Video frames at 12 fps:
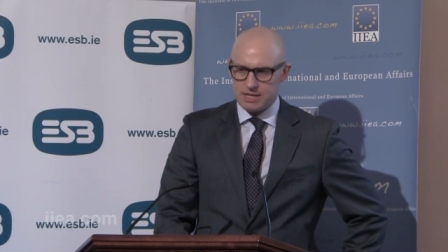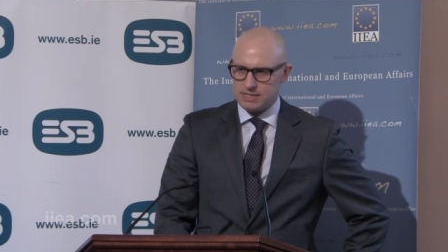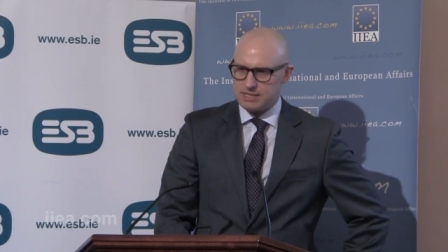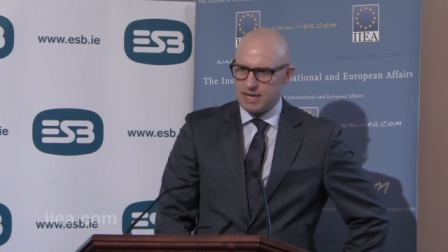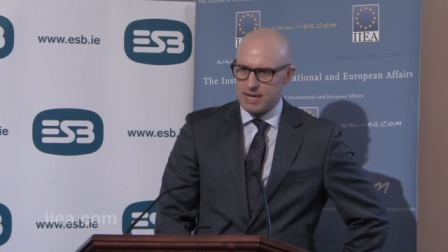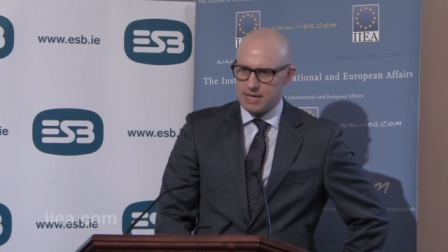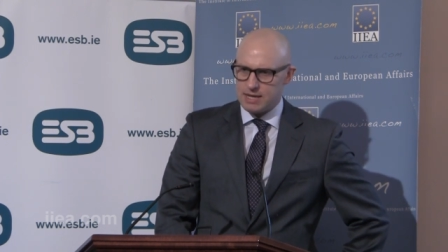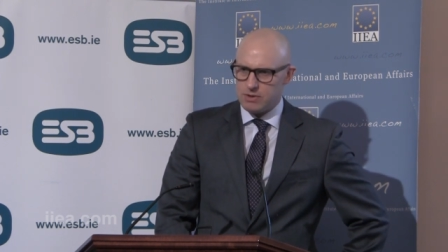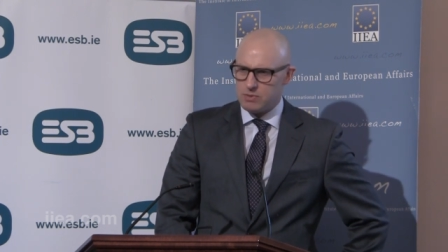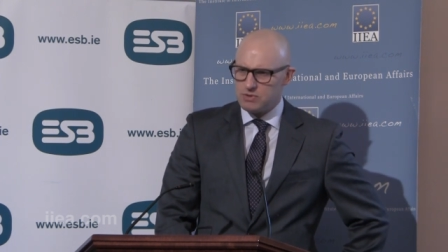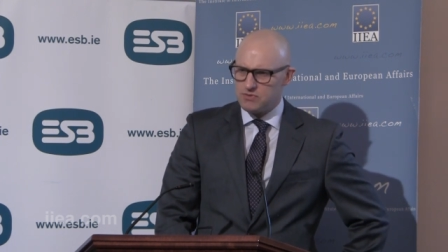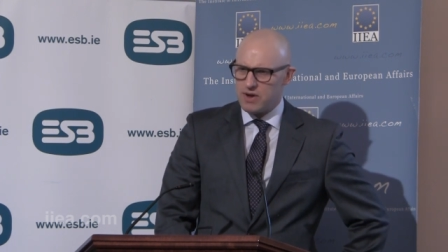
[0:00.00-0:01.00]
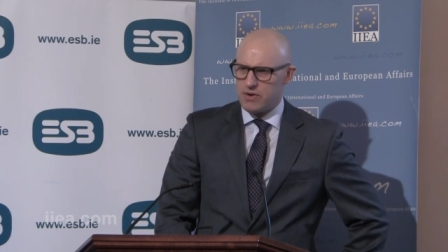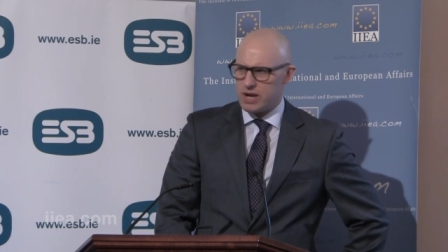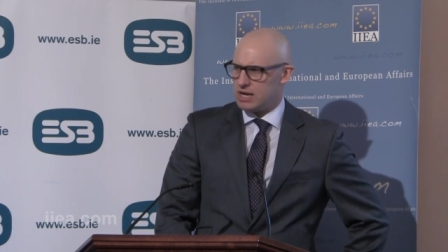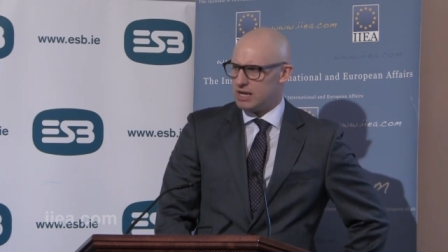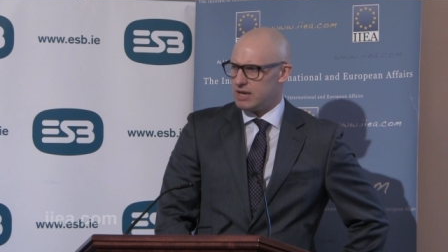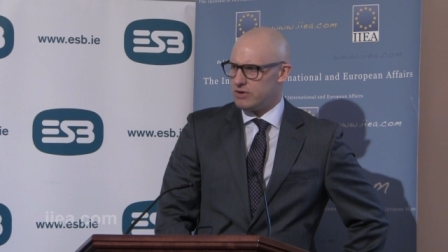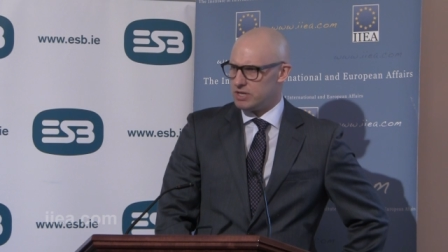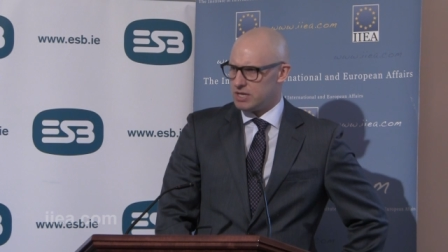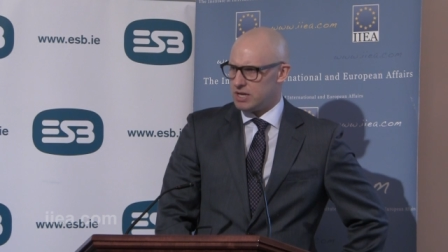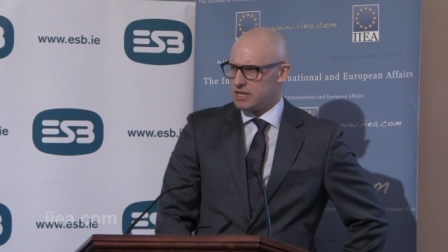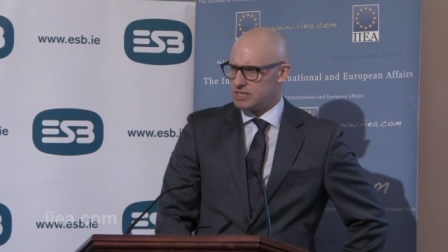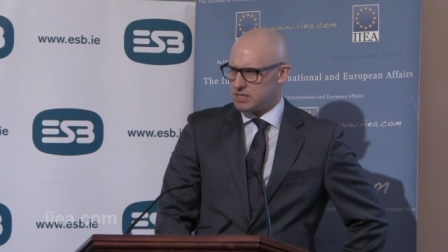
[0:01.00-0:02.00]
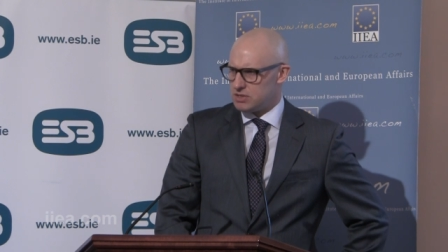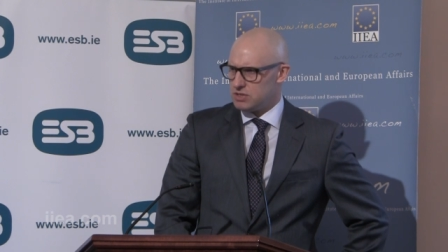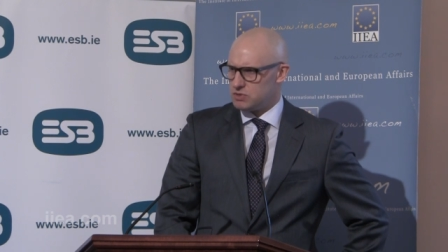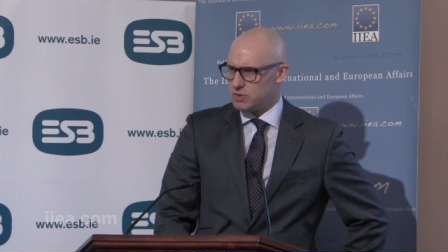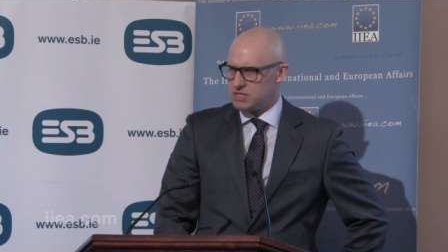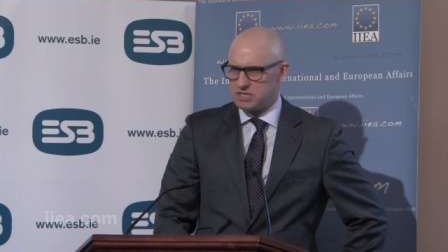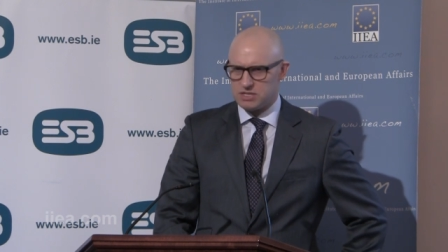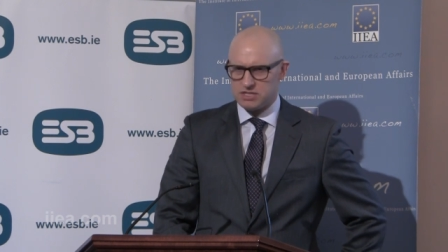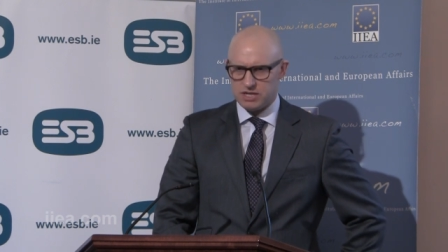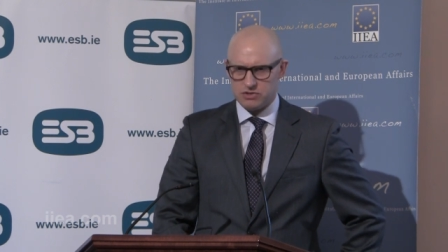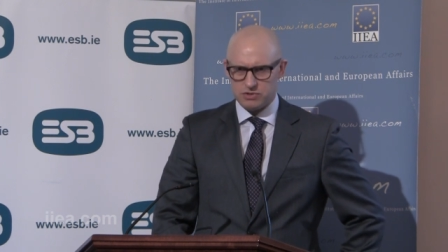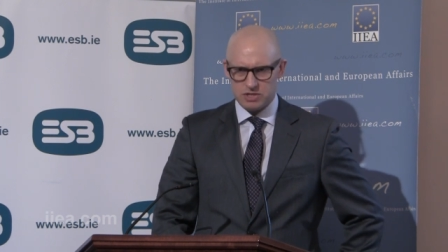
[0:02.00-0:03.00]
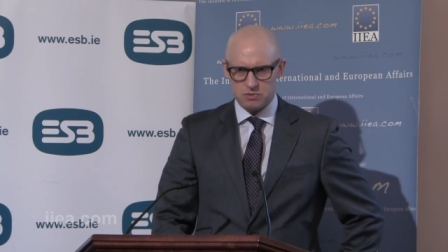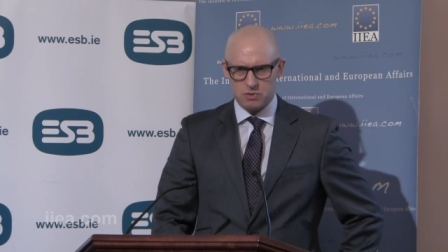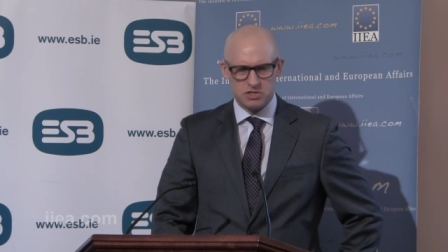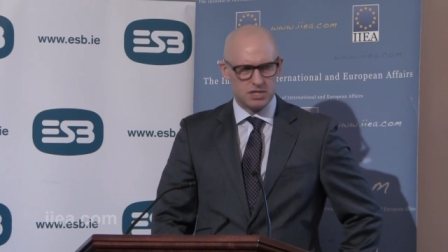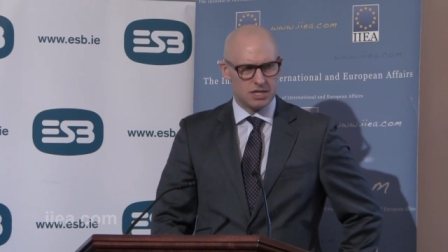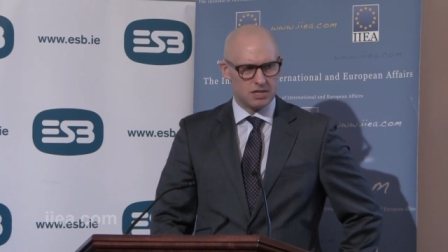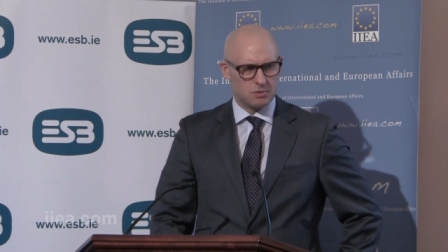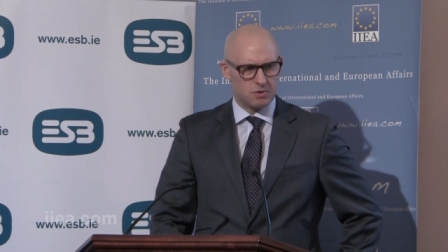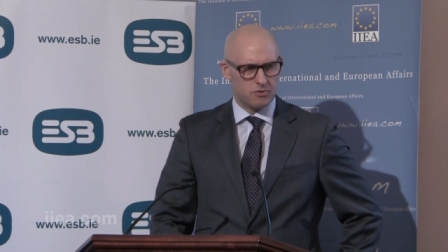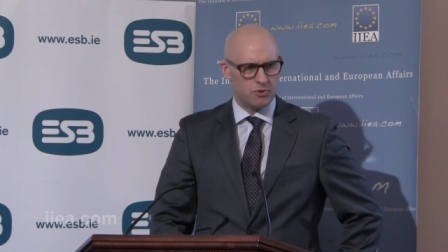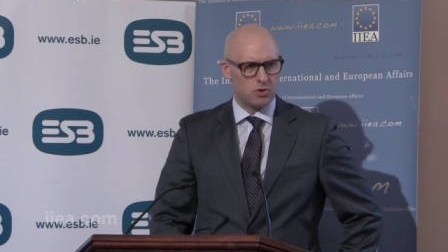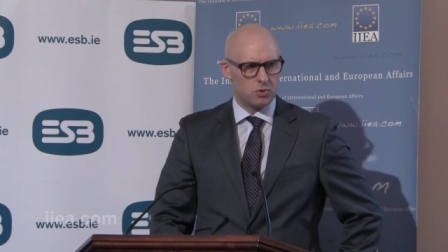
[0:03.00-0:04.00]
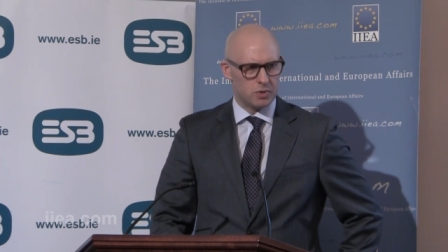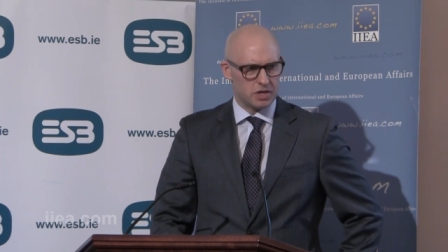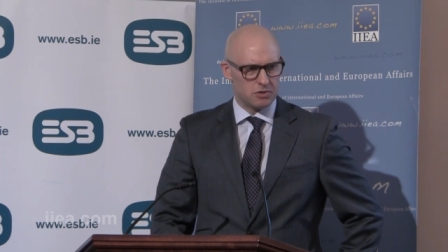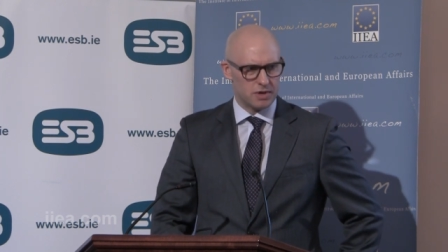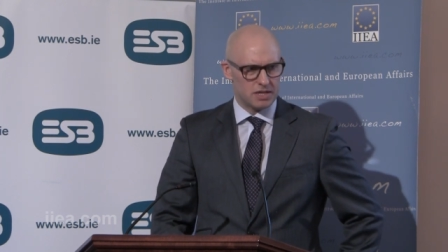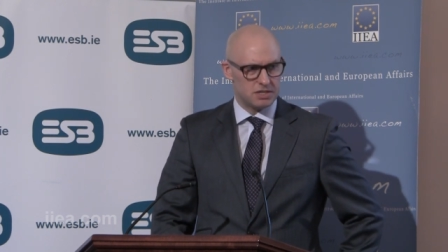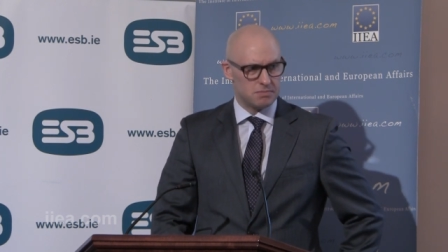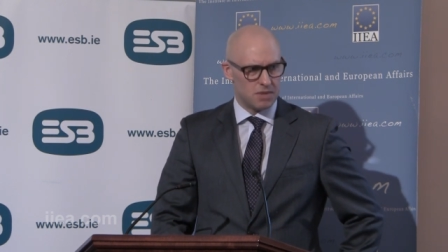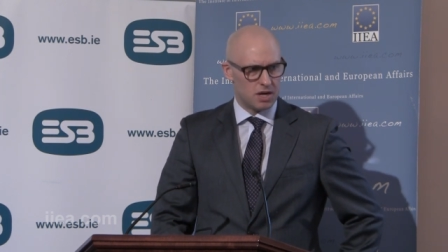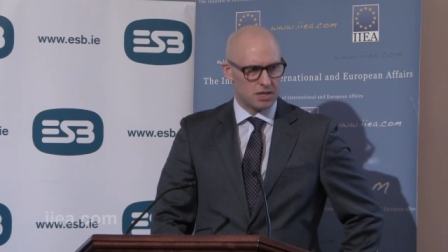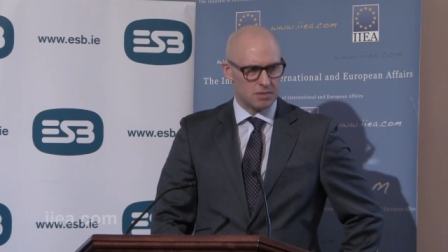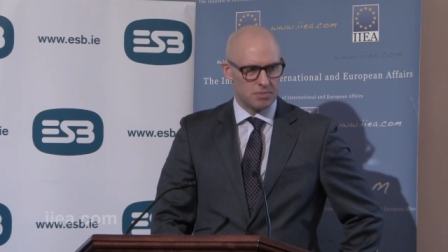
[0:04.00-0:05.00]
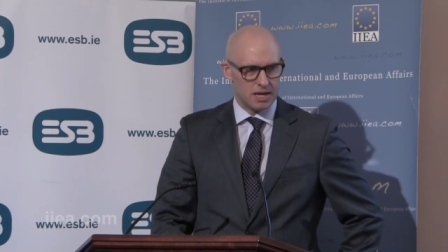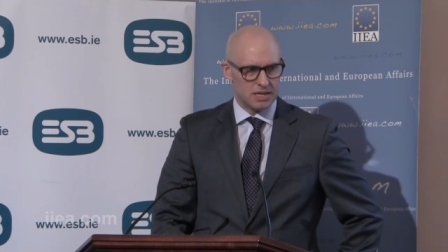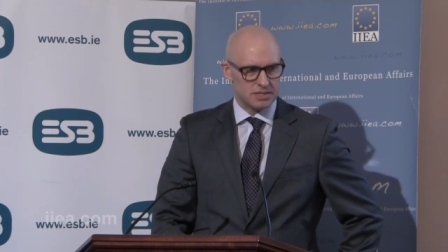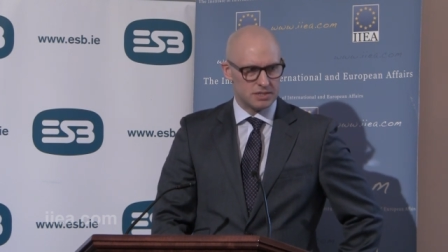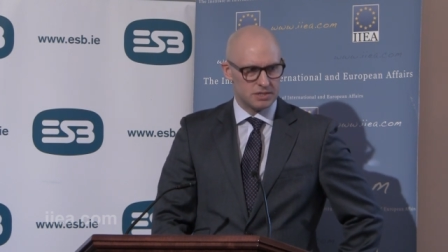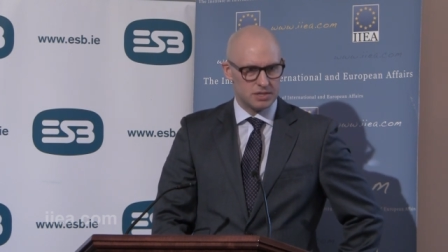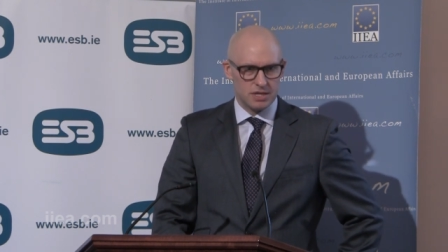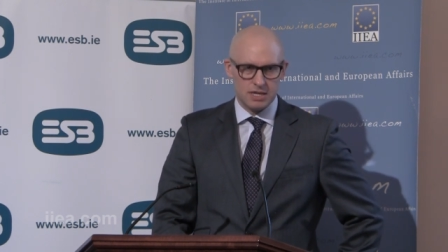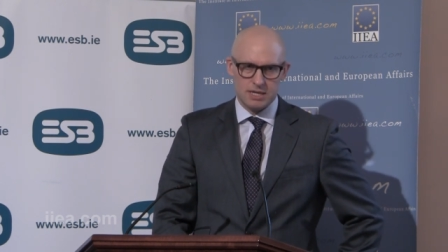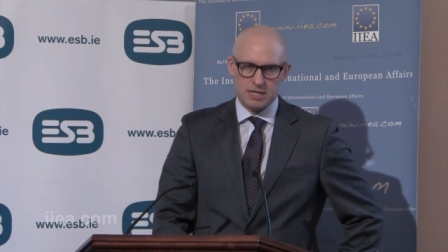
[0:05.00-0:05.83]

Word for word: as I say, you know, it was very clear in the 19th and 20th centuries what cities were for. We created marketplaces.